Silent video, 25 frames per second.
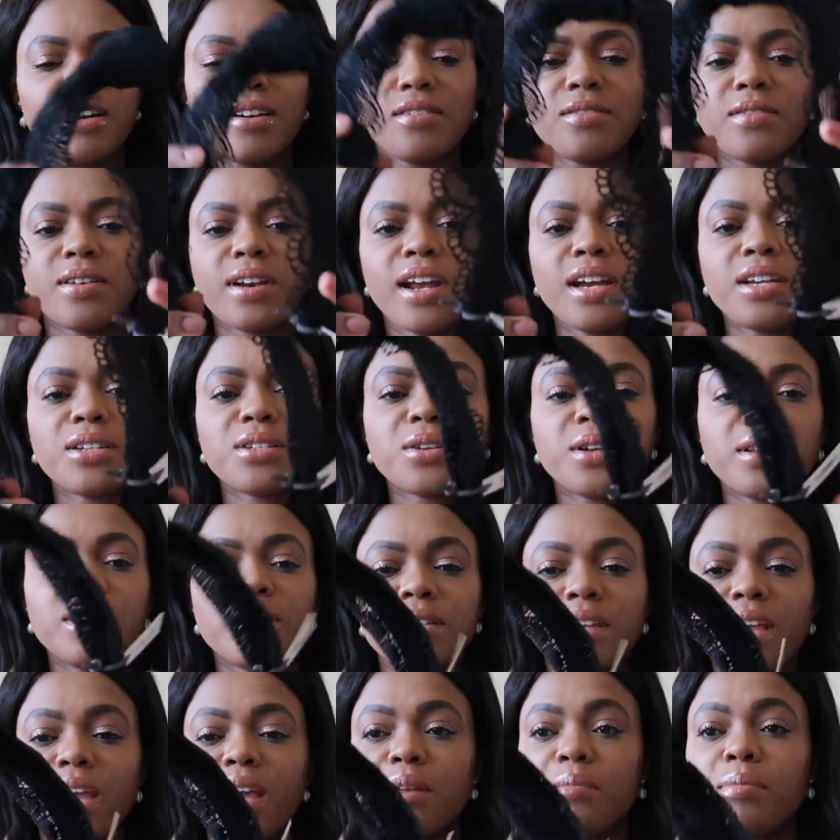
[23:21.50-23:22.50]
When I saw
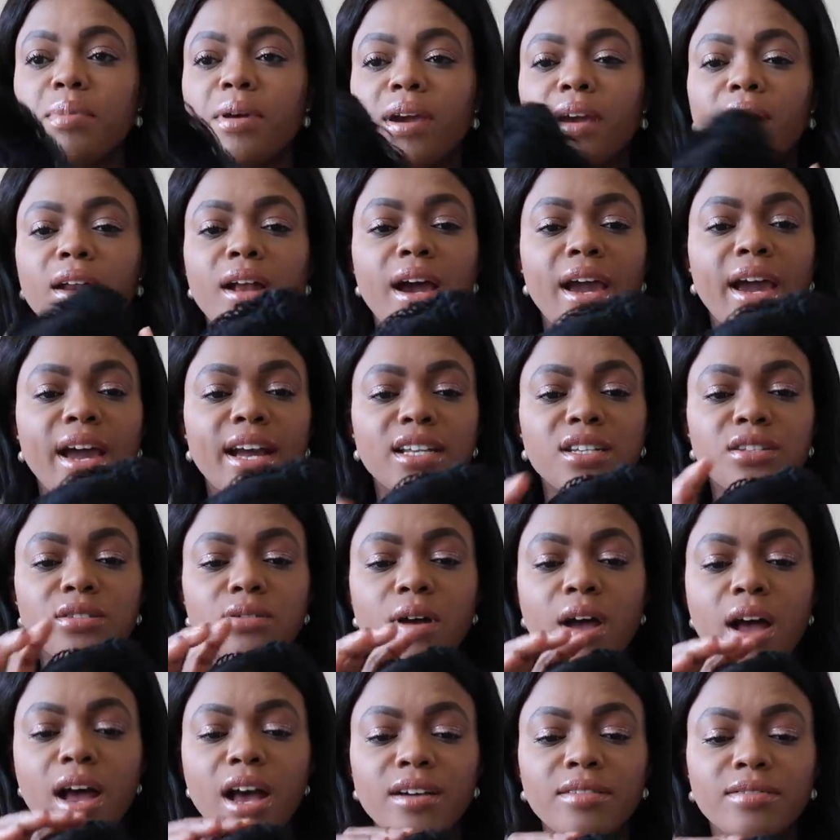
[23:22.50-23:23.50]
this headband, I had to
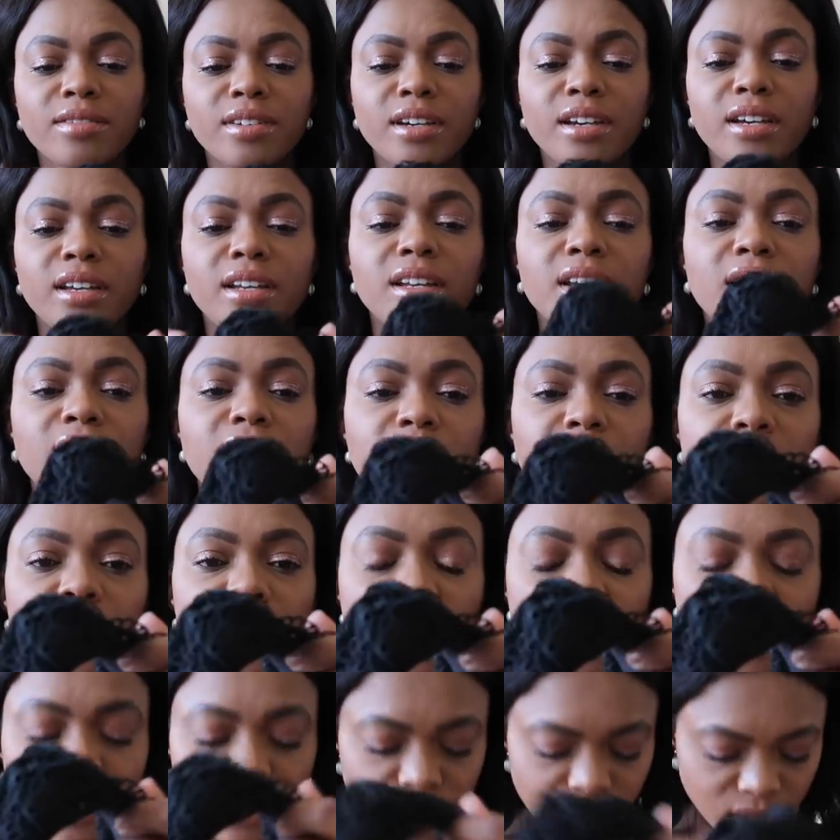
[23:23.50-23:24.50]
have it.
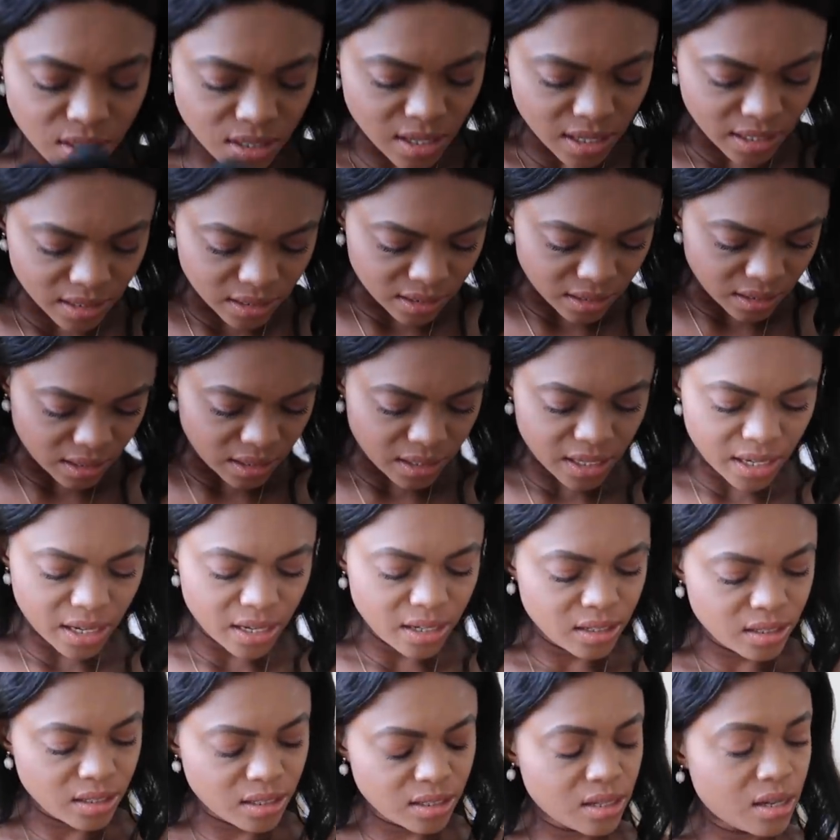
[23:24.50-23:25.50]
It's just like the
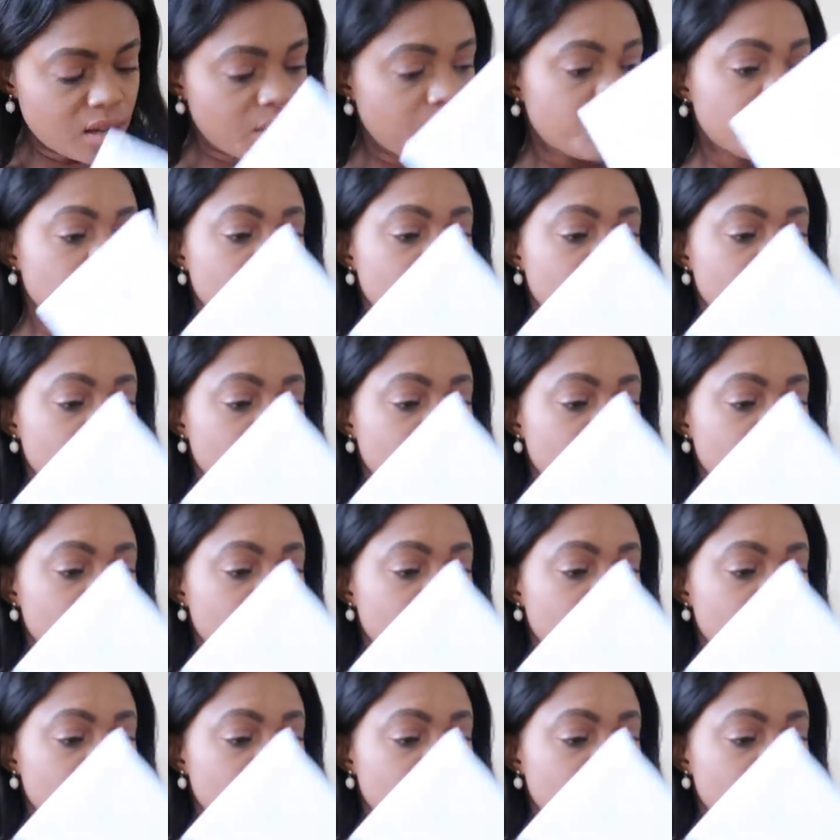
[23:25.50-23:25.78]
lace.